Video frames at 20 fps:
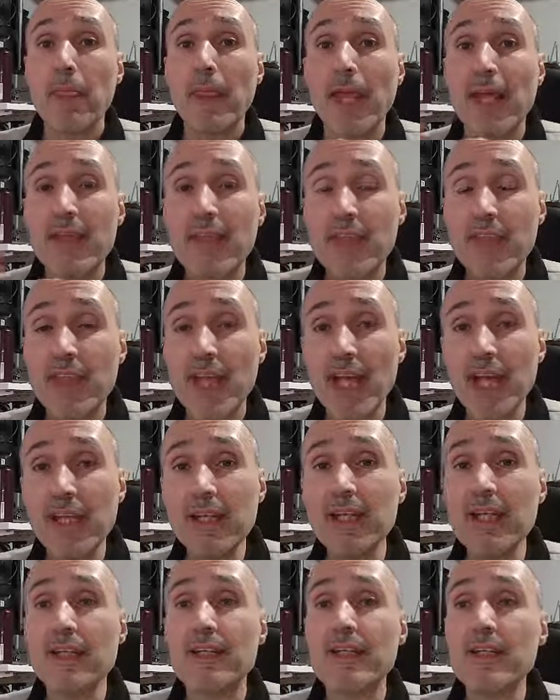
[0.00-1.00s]
And then
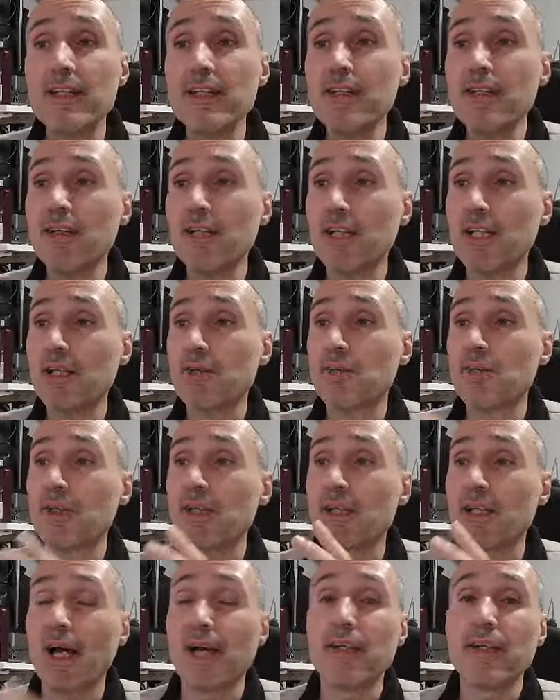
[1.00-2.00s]
it iterates
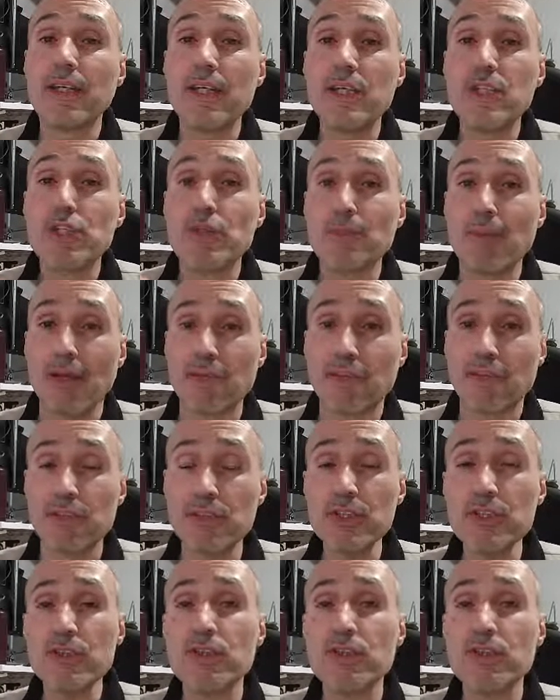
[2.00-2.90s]
with an each messages.